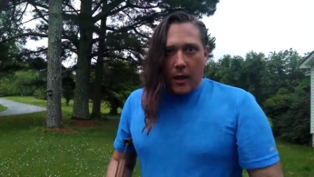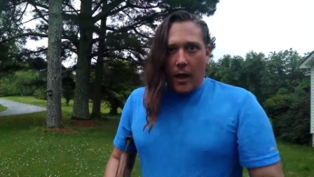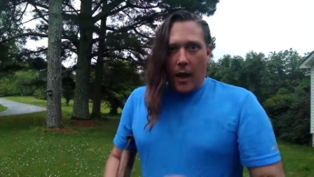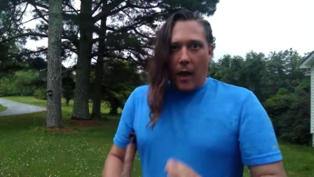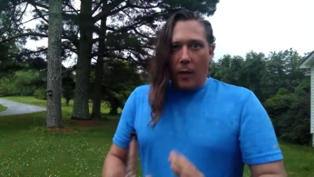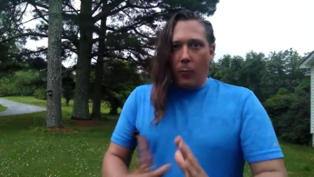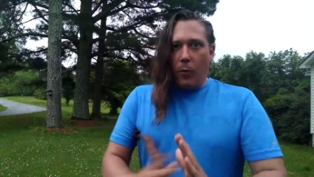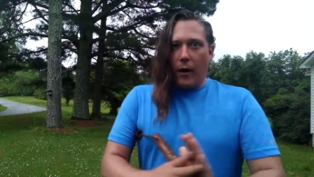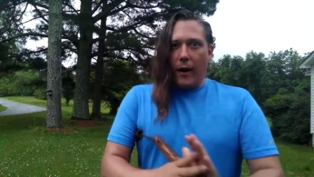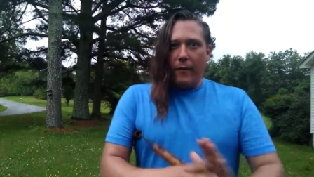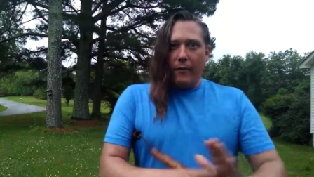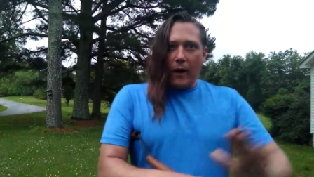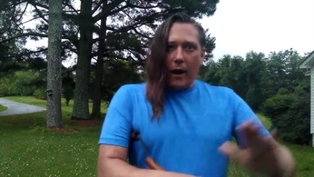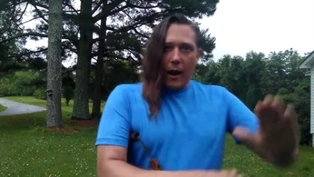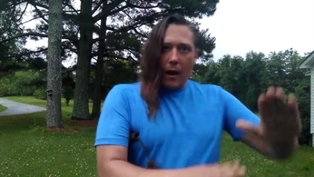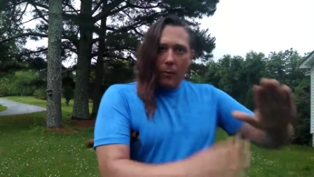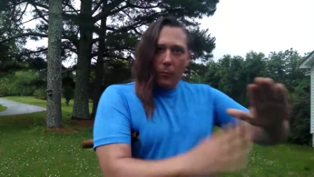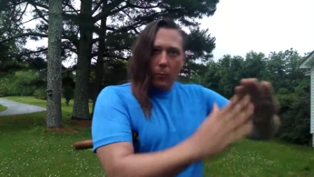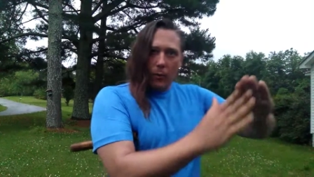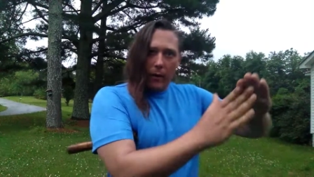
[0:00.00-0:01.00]
And
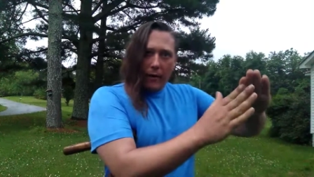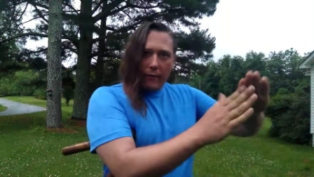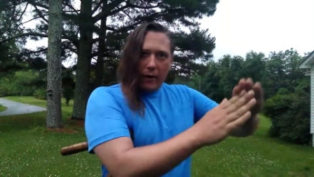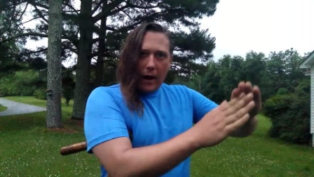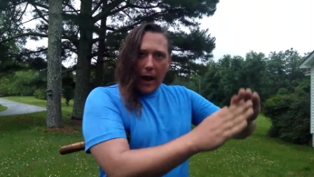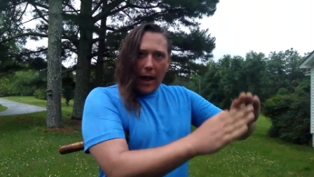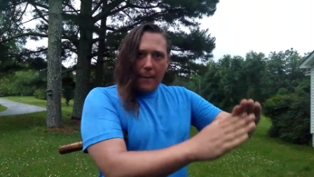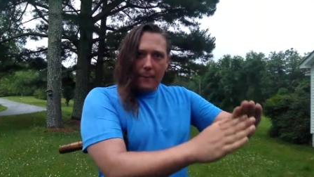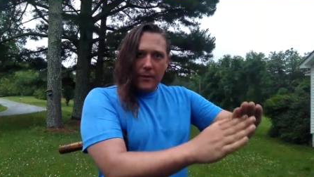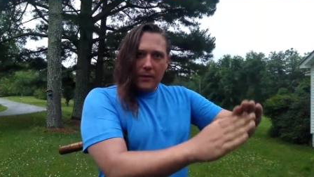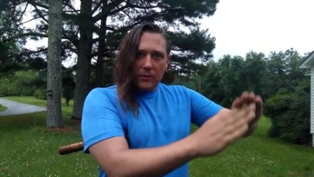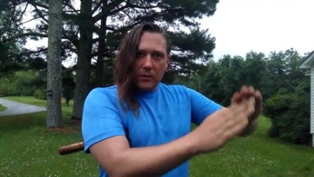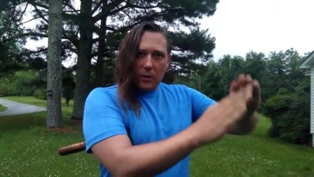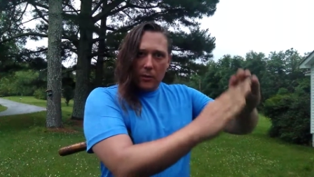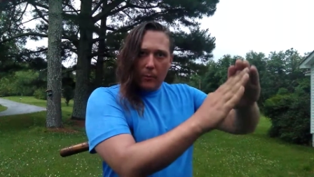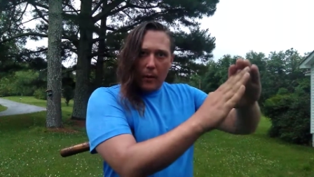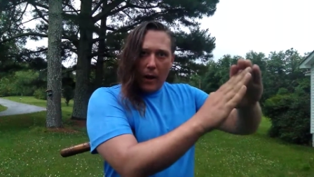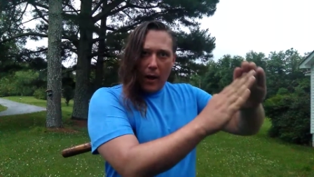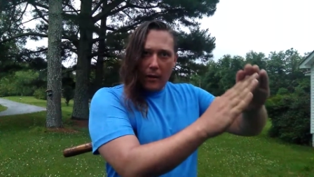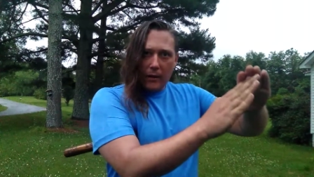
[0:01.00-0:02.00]
whatever happens
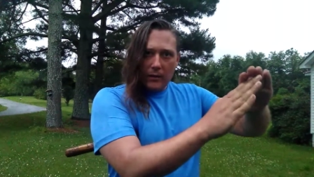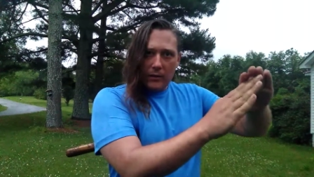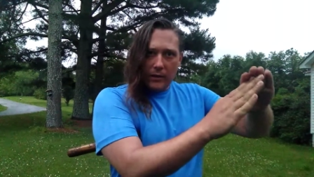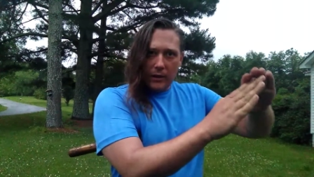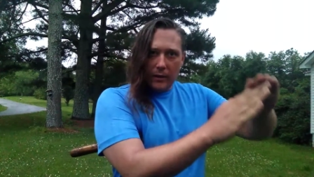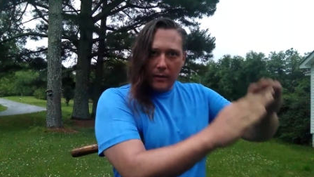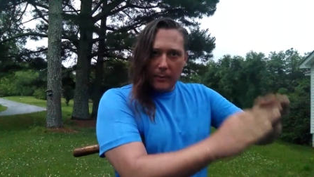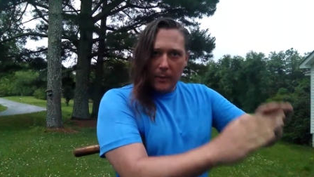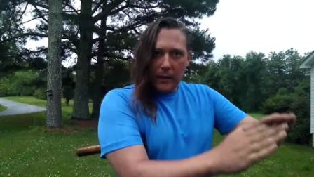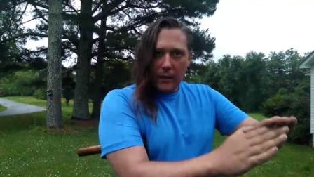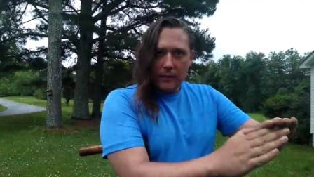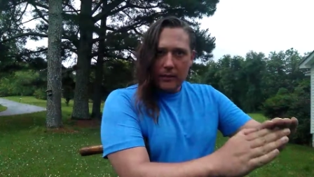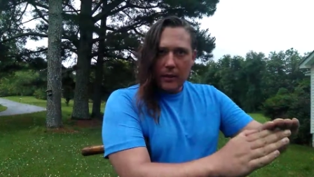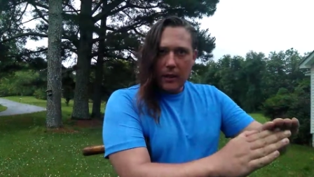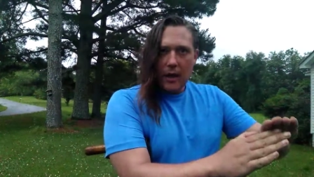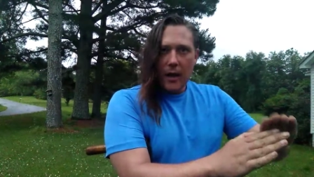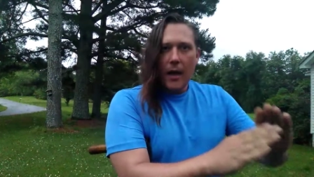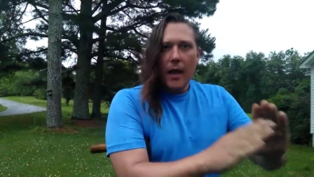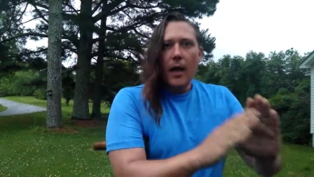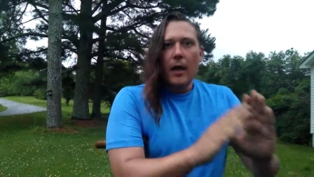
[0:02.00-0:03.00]
on policy in the
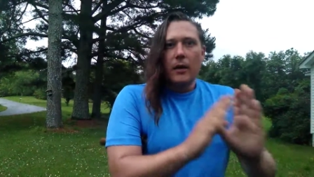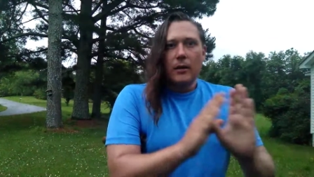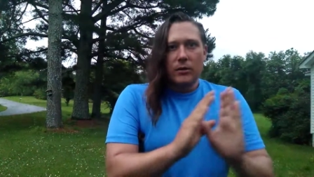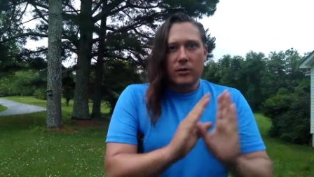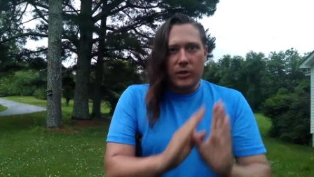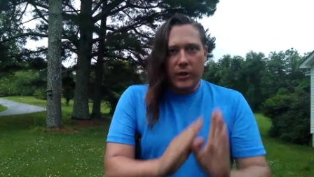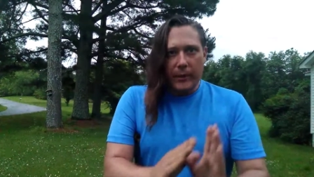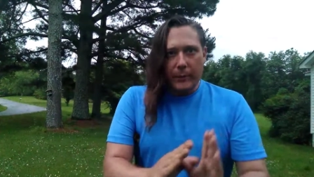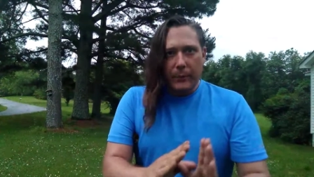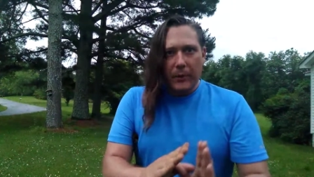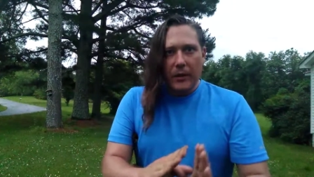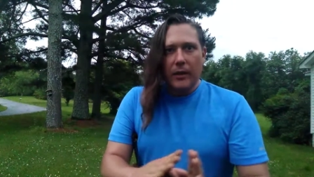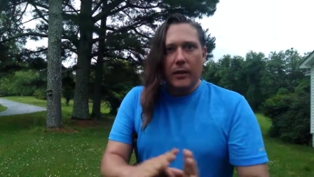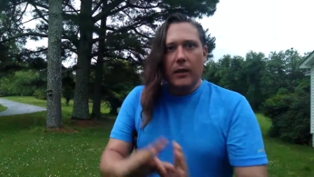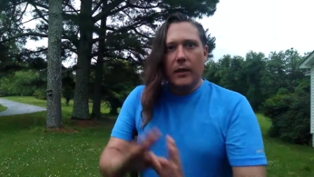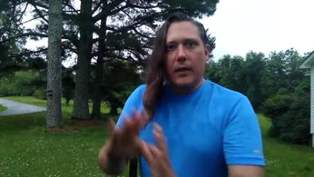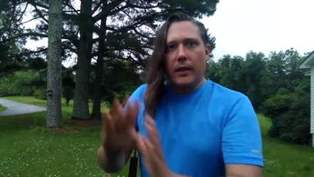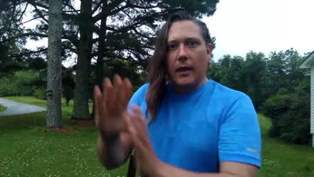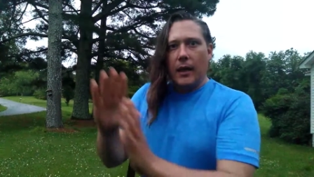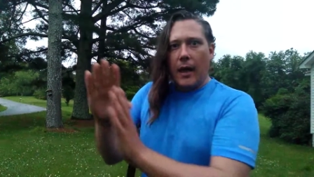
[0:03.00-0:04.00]
military
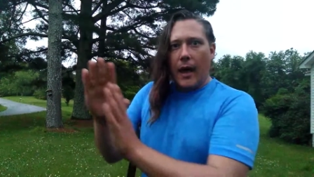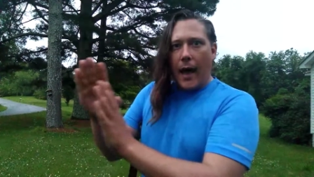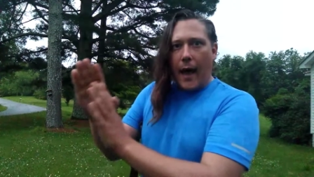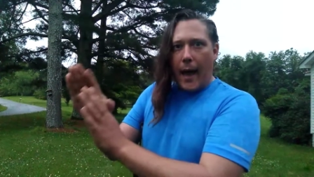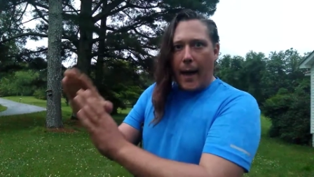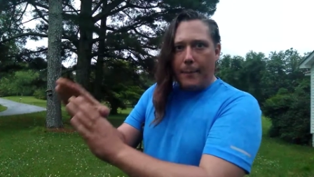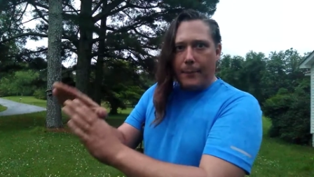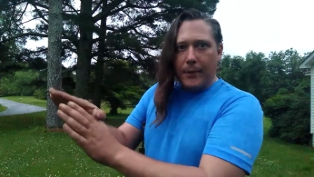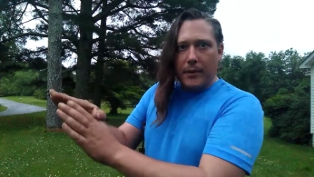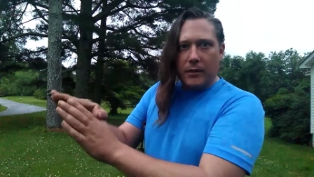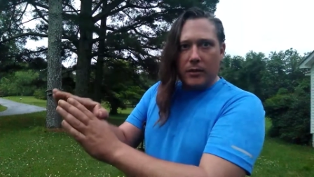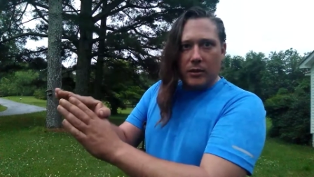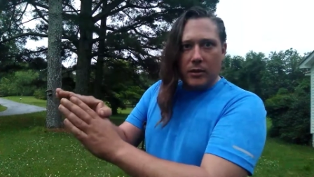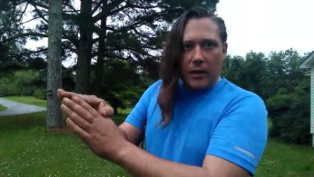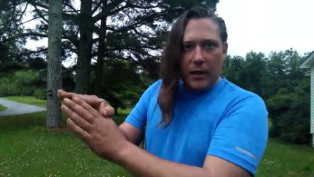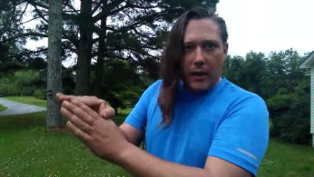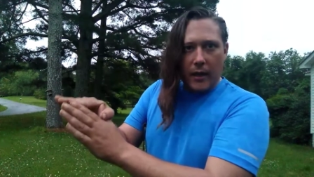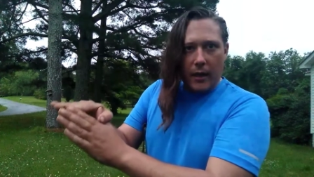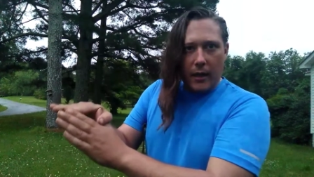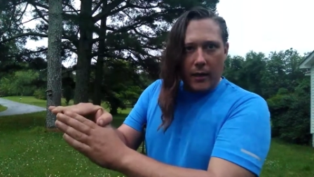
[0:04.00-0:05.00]
typically happens
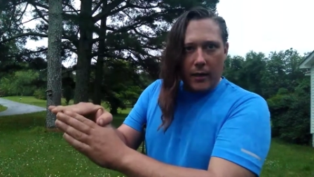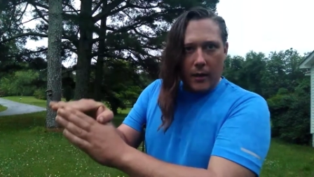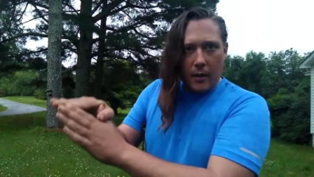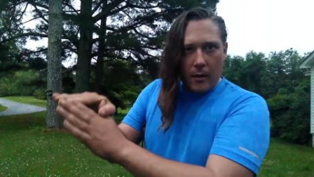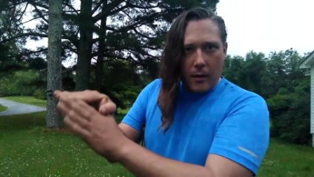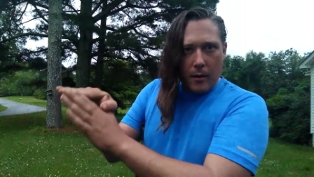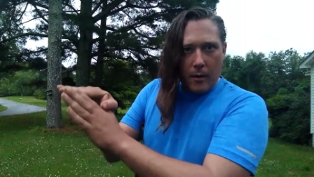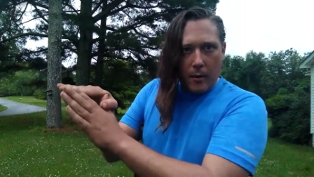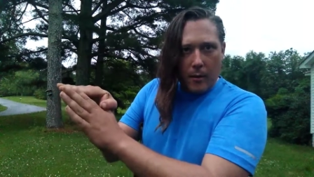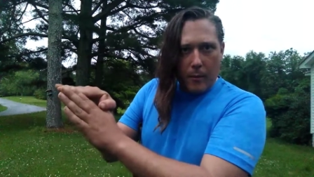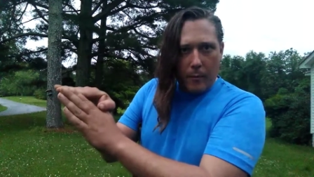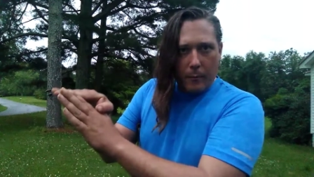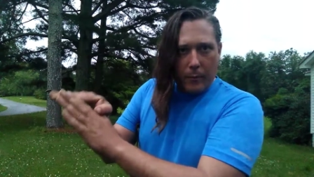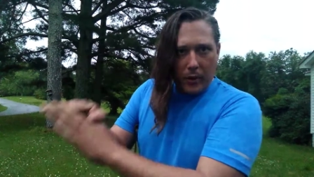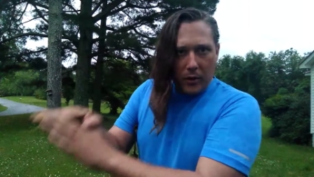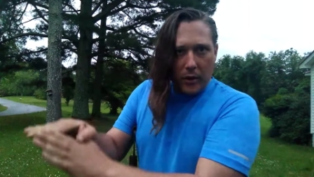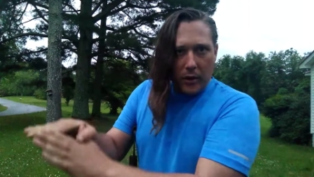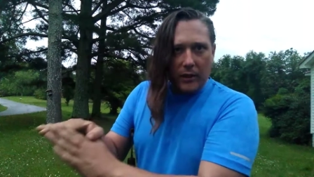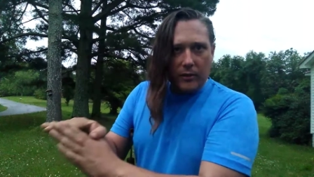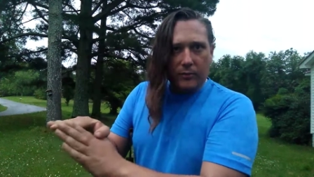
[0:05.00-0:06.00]
in
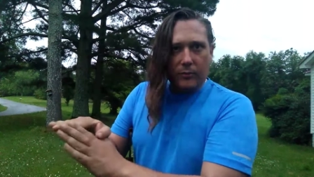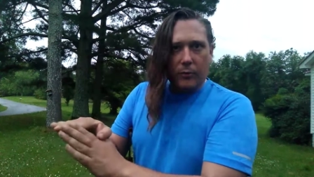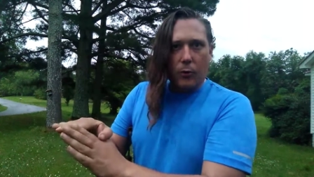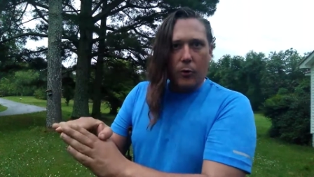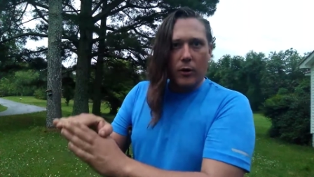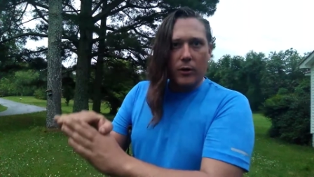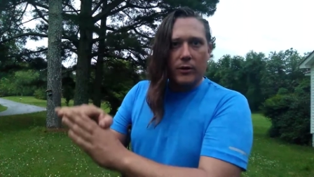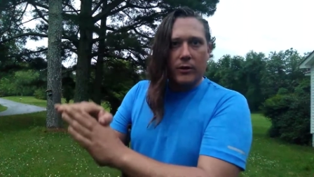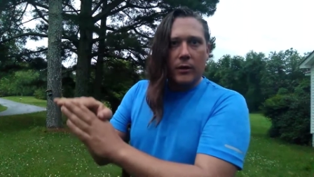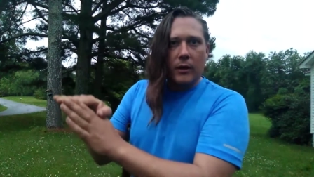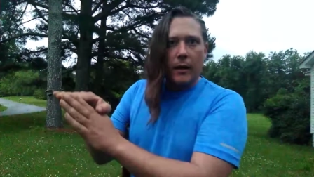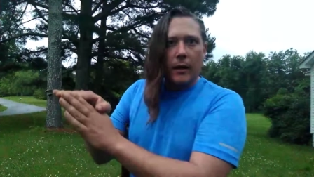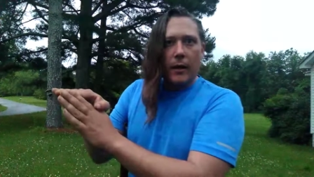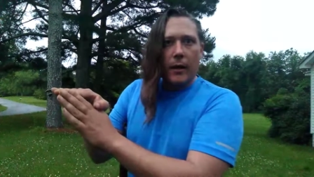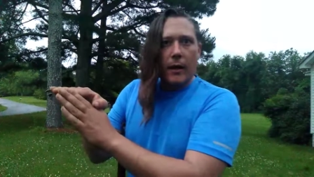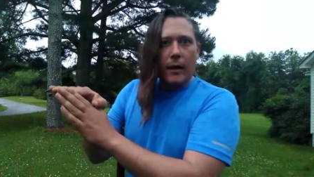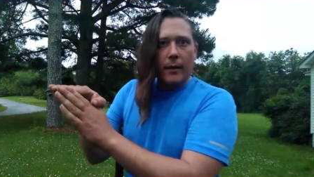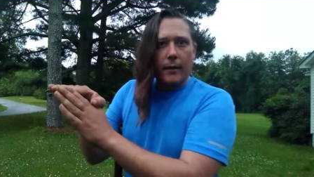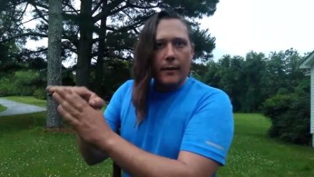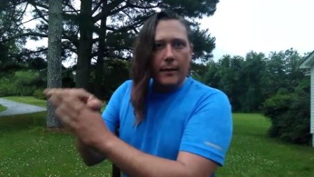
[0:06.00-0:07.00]
police force
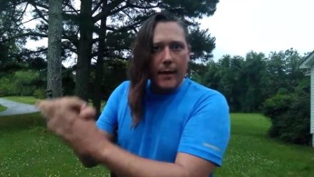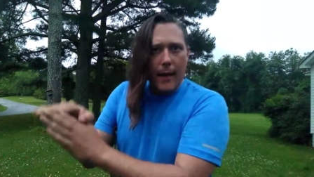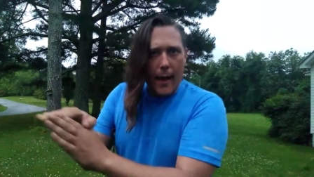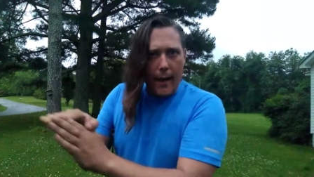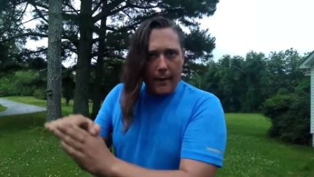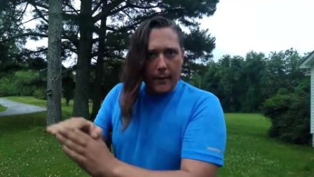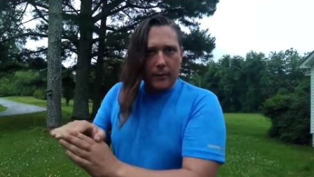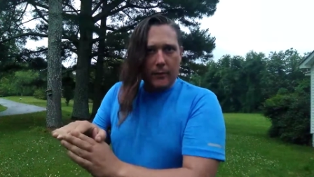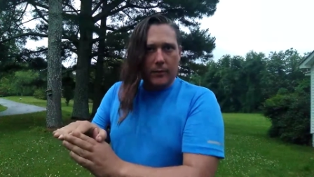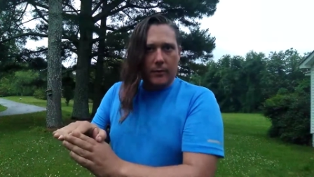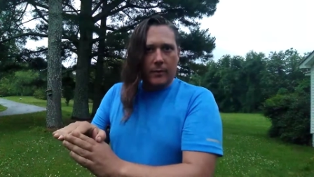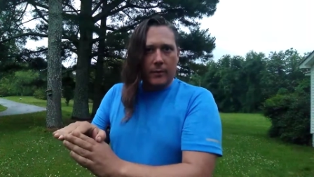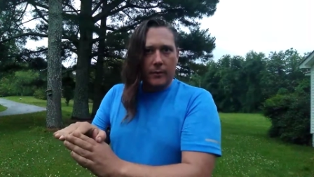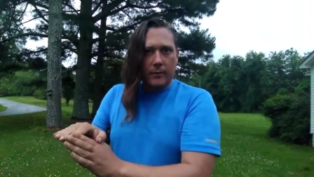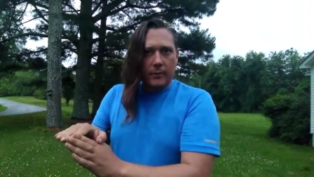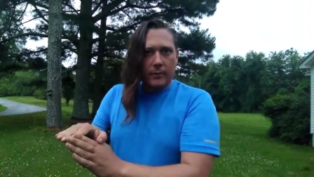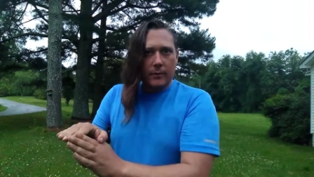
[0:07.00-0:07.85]
next.